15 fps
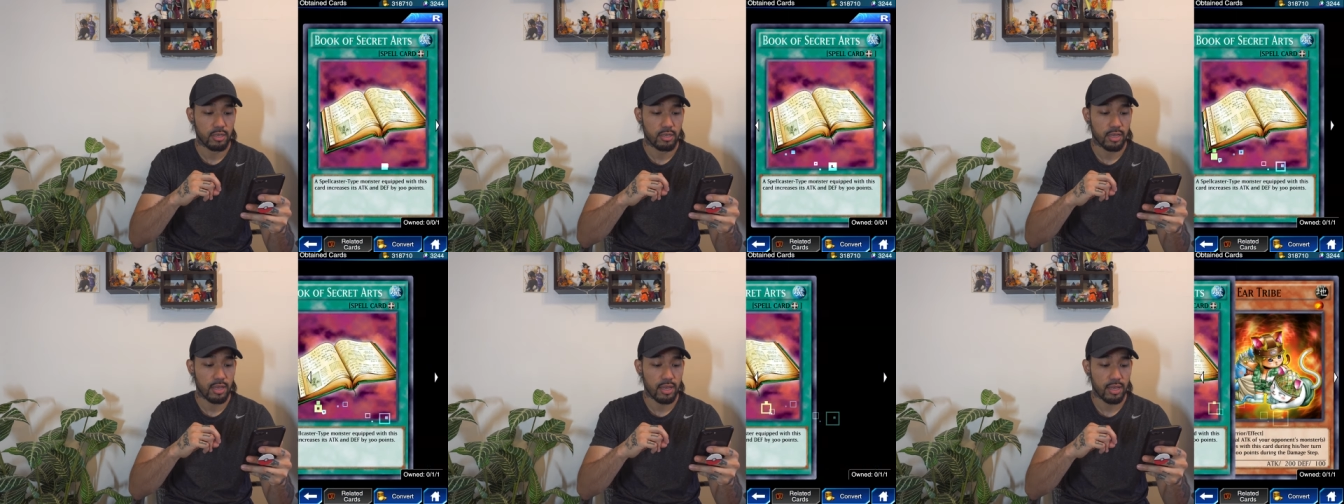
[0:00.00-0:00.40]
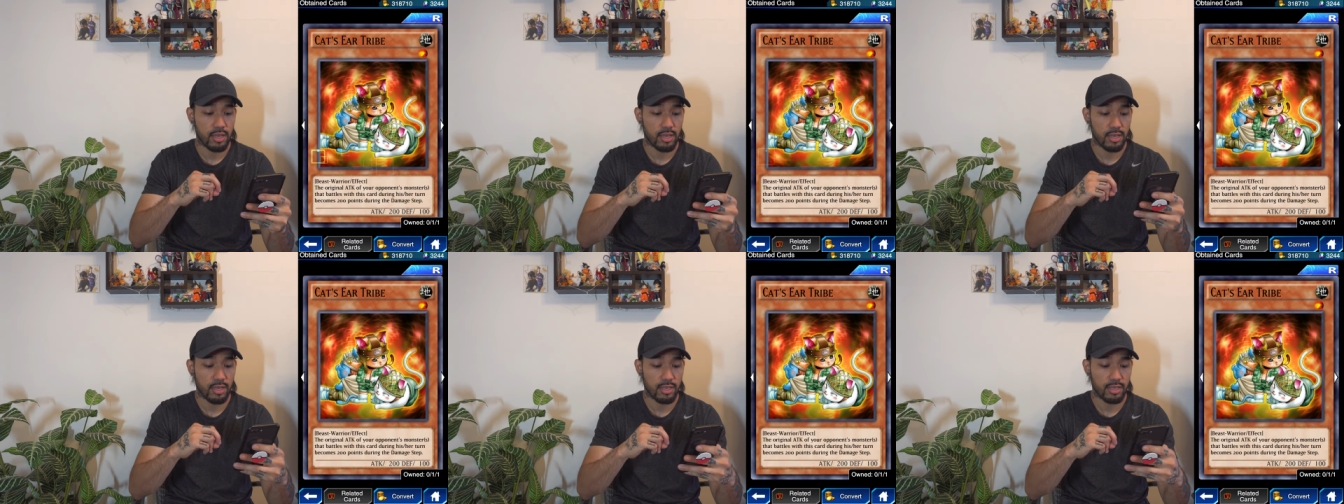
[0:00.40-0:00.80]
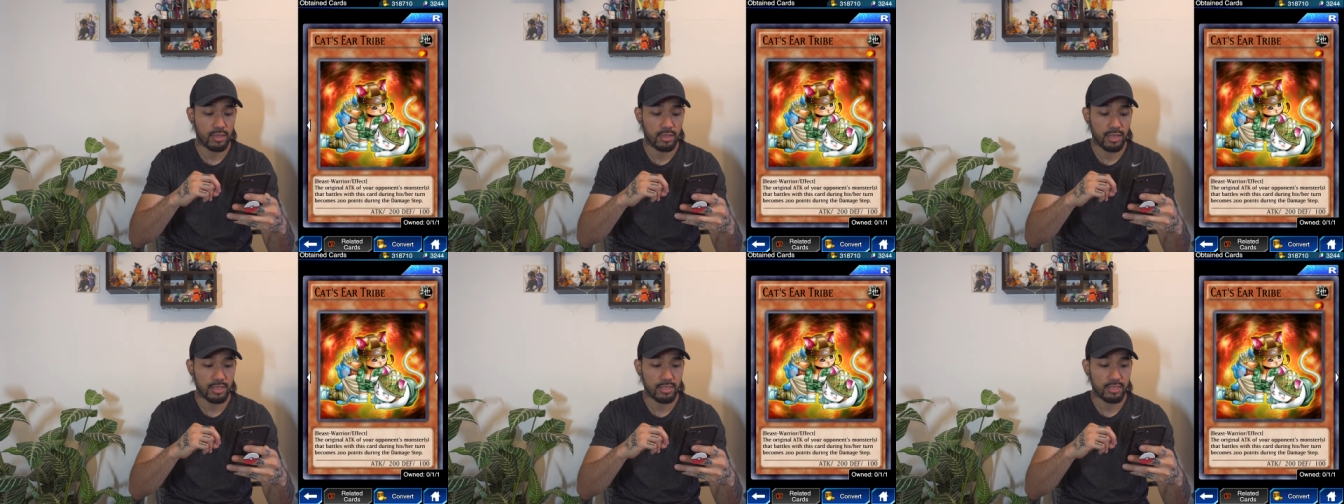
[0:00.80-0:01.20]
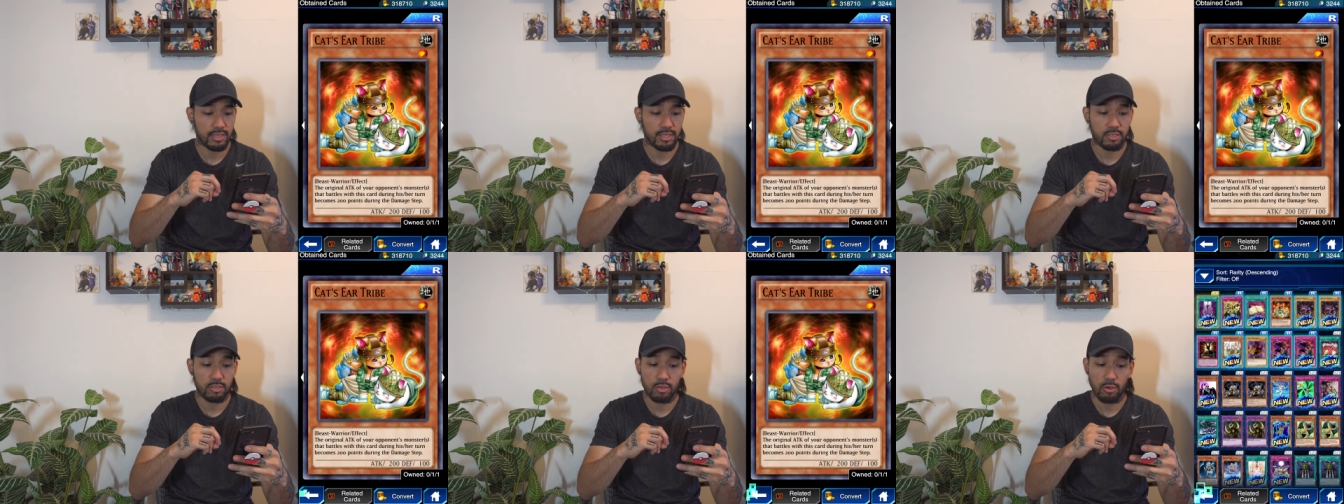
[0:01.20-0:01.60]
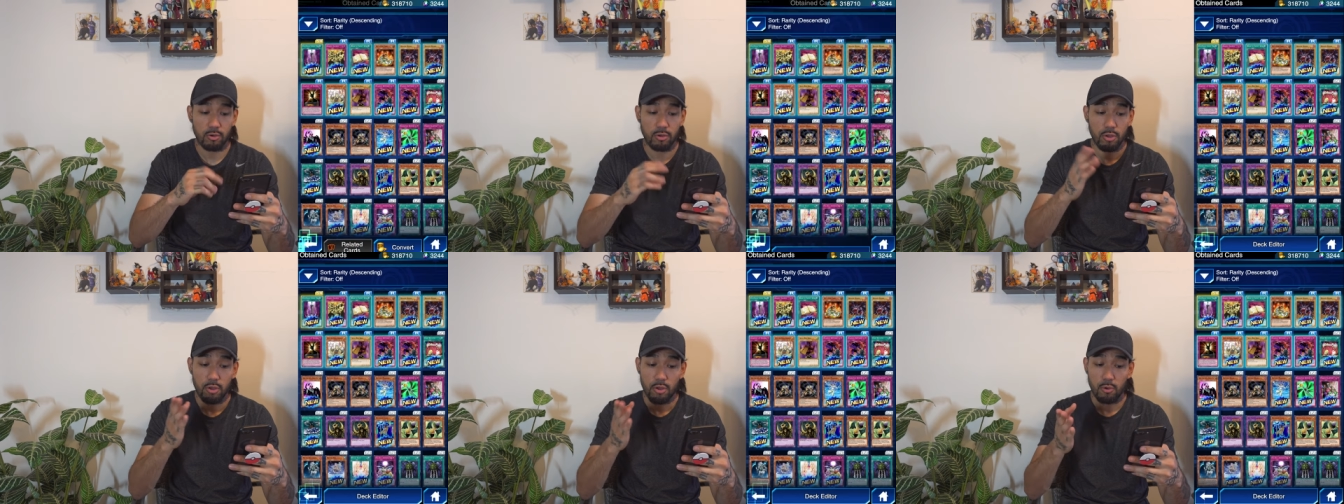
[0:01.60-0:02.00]
Yeah, and that's it.
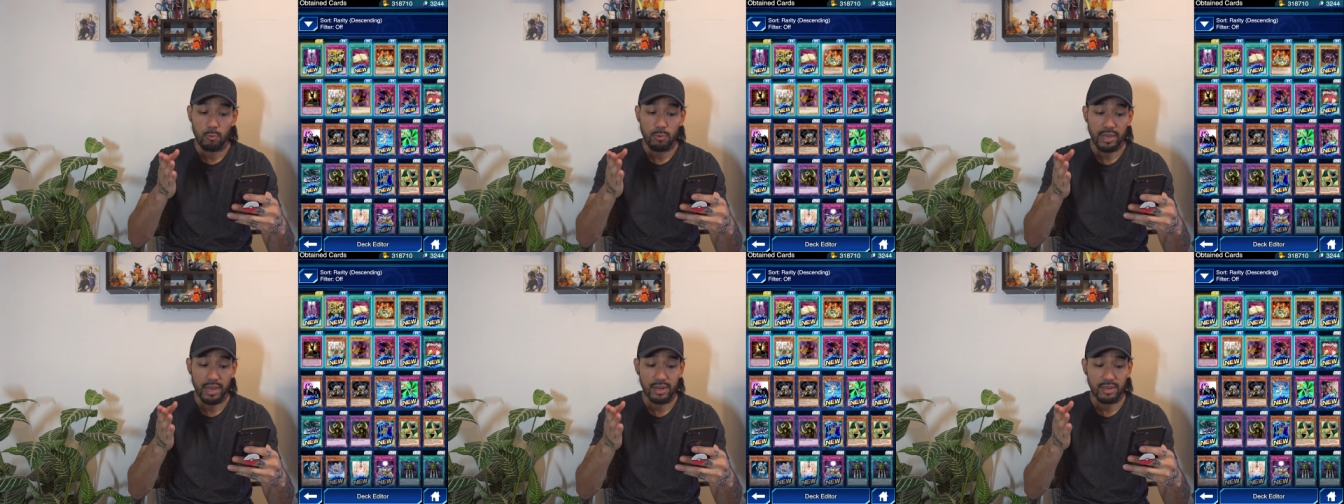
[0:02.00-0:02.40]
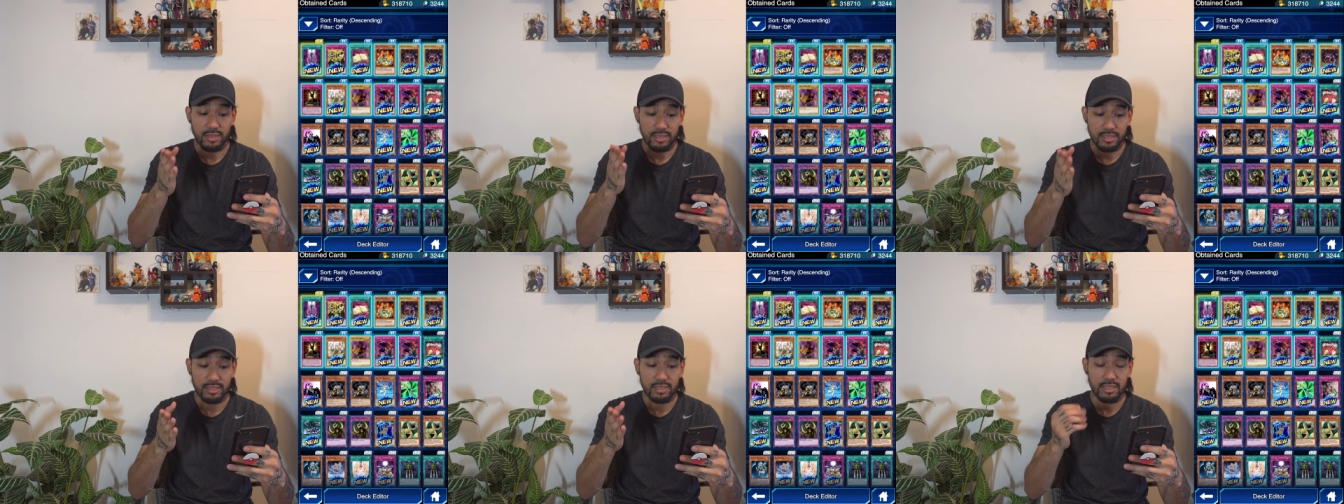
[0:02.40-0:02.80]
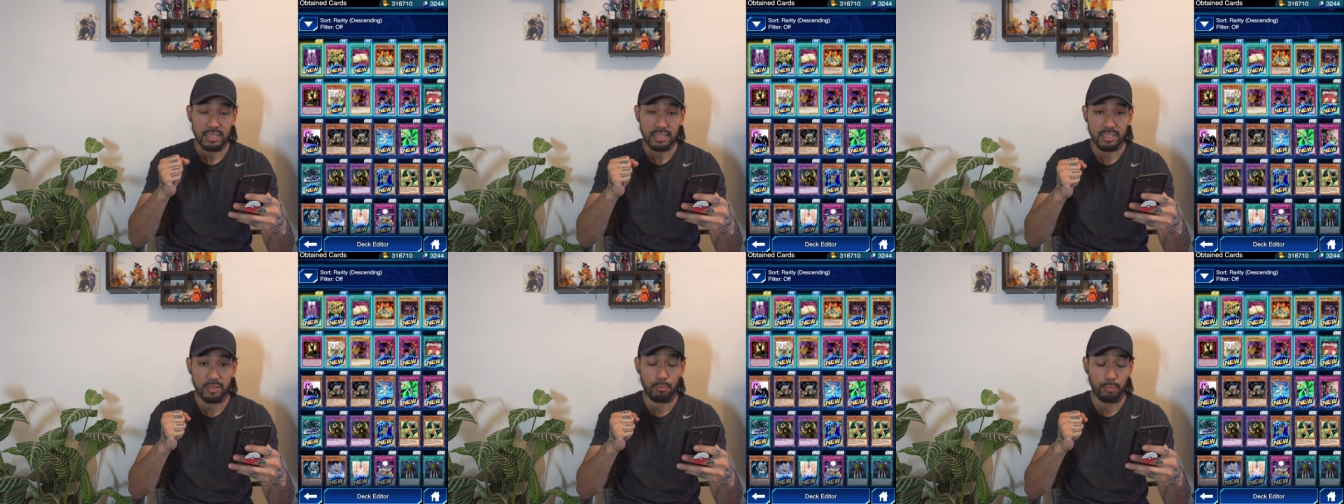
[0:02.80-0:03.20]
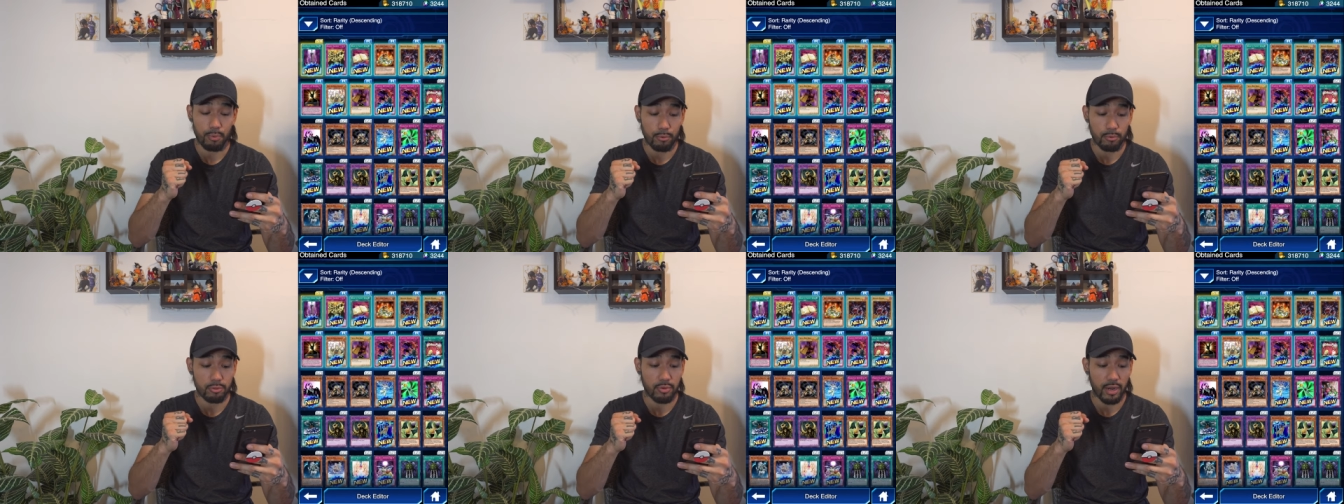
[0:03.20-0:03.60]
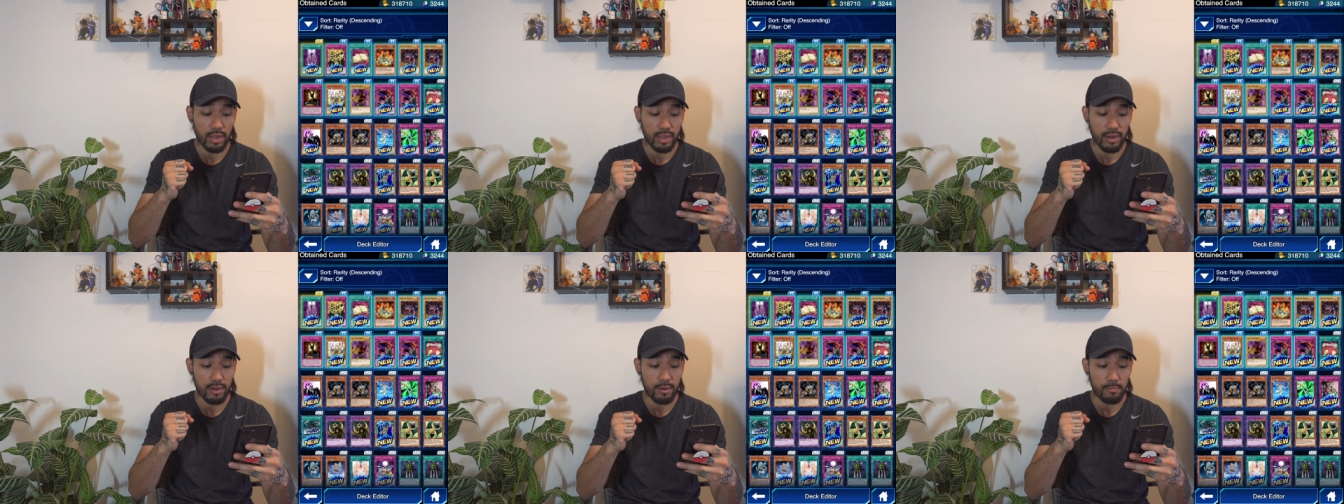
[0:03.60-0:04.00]
So we got decent pools right
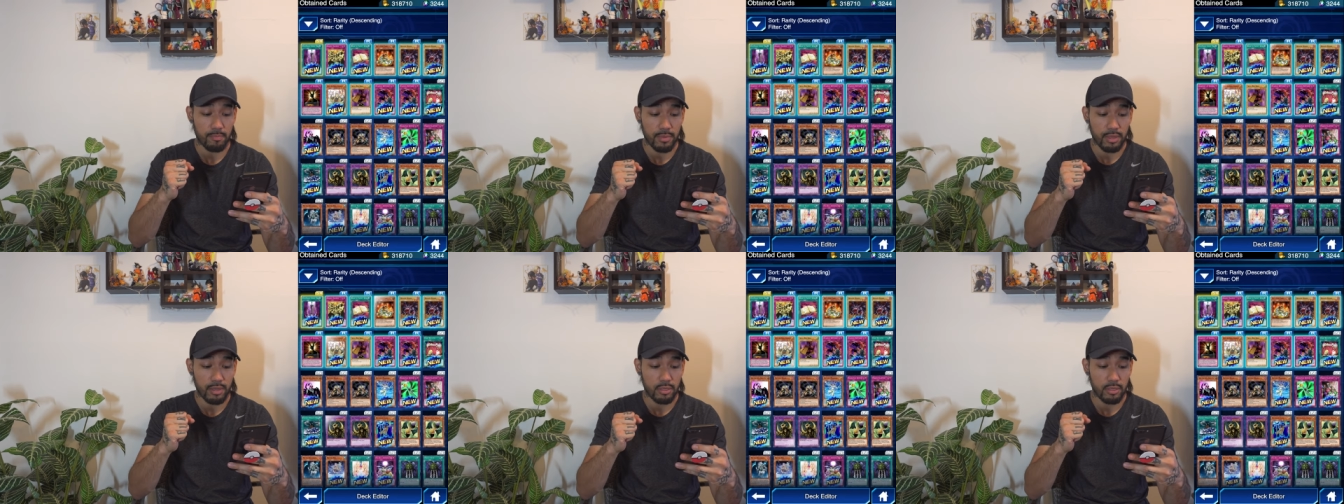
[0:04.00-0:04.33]
here.